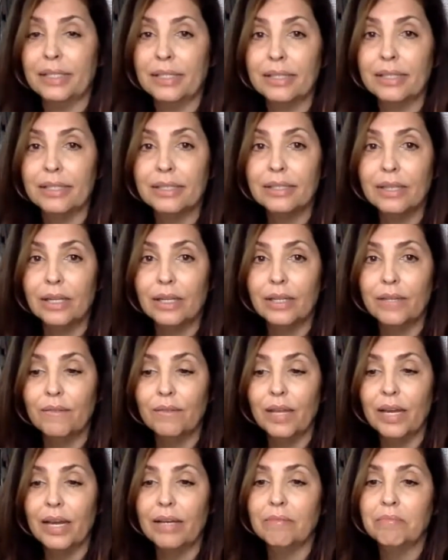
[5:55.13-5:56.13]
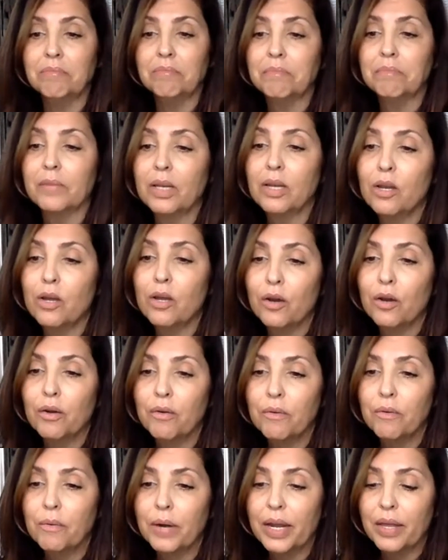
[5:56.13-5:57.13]
So I'll leave that
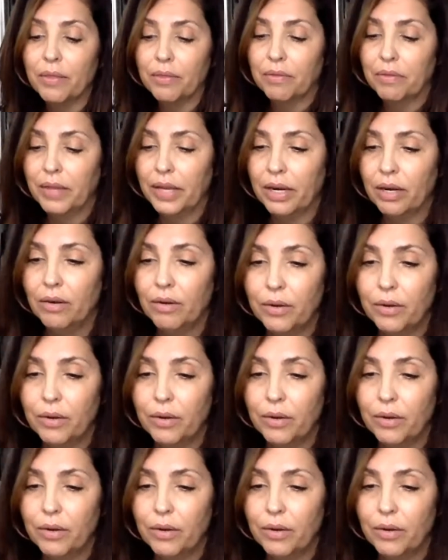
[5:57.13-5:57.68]
right there.